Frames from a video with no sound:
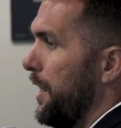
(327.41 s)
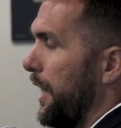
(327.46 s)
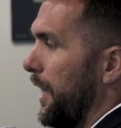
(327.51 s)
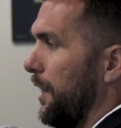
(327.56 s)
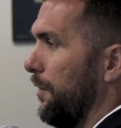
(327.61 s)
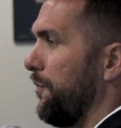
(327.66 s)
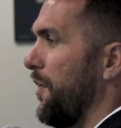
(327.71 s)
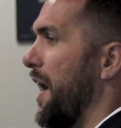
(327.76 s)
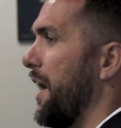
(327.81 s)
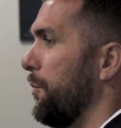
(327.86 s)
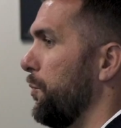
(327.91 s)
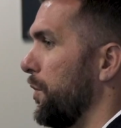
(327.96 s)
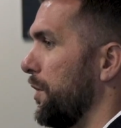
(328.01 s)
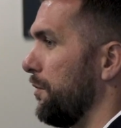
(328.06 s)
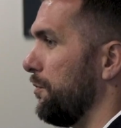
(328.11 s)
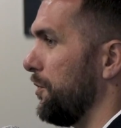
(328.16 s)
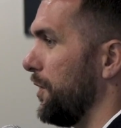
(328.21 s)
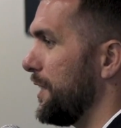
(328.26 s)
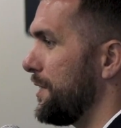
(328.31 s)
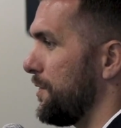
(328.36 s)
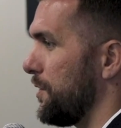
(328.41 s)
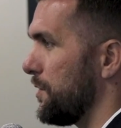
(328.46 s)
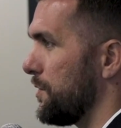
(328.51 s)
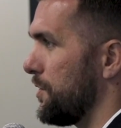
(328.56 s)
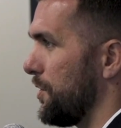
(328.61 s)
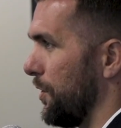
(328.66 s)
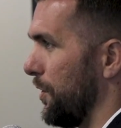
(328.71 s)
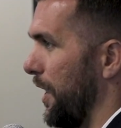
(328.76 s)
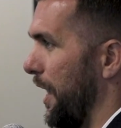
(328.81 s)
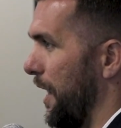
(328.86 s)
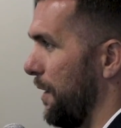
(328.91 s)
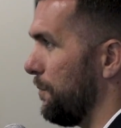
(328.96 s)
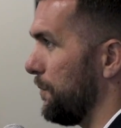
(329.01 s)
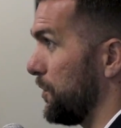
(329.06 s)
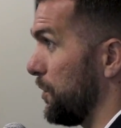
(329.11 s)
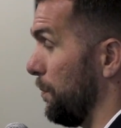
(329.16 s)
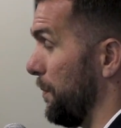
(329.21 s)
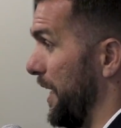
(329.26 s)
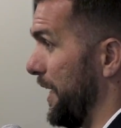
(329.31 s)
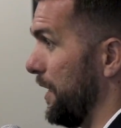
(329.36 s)
And if I would have listened to that,
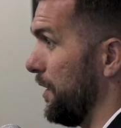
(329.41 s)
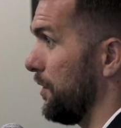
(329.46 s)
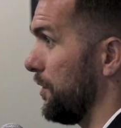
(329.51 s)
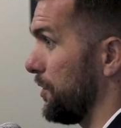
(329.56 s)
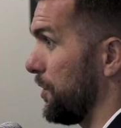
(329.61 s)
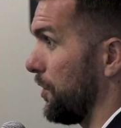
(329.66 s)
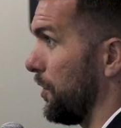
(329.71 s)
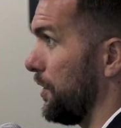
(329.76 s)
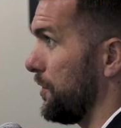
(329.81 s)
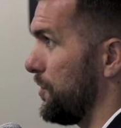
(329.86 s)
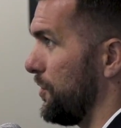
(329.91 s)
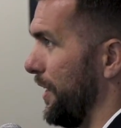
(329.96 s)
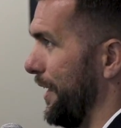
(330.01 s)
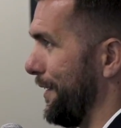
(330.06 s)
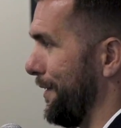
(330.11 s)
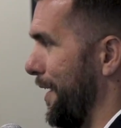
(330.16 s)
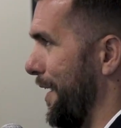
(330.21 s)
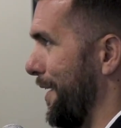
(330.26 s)
to my inner thoughts saying,